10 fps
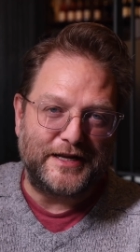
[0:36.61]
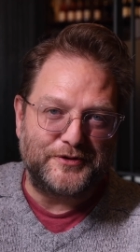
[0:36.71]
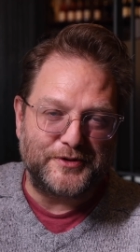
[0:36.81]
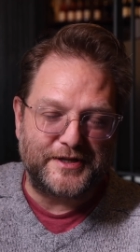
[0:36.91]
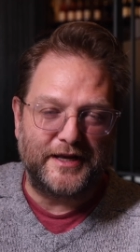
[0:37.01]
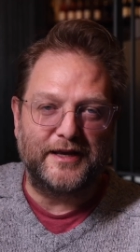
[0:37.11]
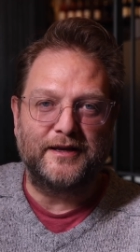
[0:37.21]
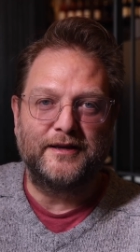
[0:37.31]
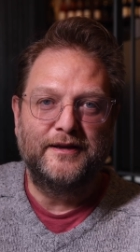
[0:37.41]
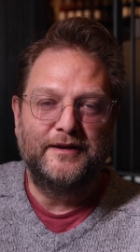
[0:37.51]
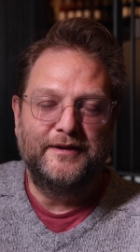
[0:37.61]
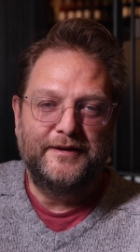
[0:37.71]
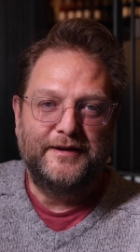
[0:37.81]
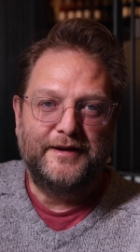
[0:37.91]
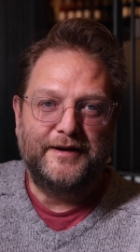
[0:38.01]
interesting.
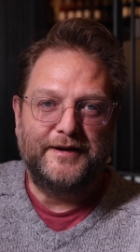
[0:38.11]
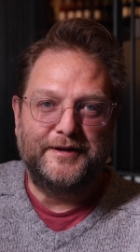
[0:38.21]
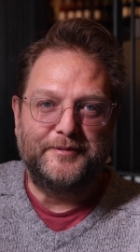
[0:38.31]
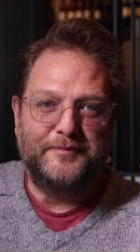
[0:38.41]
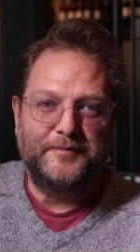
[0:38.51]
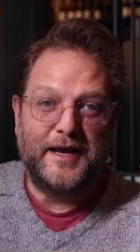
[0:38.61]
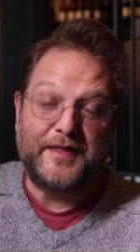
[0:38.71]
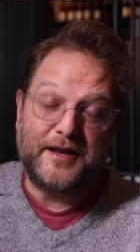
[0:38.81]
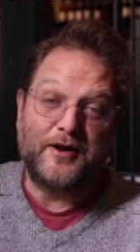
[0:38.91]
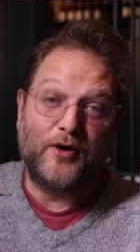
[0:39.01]
And then